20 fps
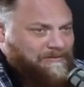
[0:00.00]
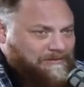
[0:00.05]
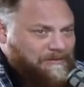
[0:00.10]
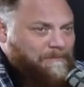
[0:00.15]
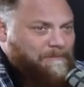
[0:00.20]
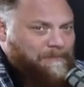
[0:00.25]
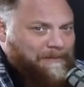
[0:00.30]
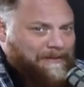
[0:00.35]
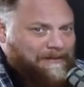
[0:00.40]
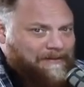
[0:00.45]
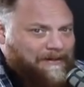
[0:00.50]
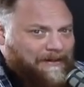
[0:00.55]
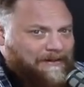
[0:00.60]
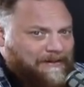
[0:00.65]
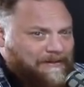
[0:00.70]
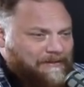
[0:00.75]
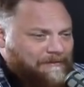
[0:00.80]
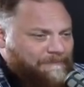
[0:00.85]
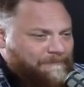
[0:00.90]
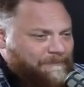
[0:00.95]
to be like
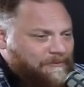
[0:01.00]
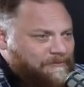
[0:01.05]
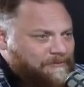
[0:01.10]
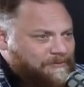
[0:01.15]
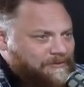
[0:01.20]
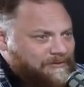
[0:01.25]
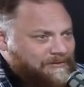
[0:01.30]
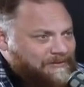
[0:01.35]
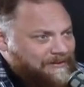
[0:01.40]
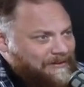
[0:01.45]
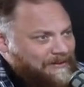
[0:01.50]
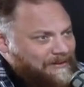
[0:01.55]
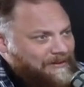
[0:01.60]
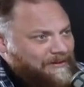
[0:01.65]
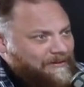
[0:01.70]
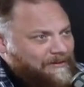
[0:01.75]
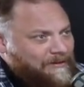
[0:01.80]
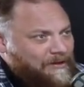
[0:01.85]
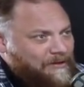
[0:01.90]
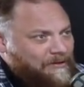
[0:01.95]
in the future,
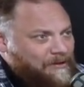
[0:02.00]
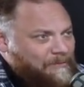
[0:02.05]
you know, you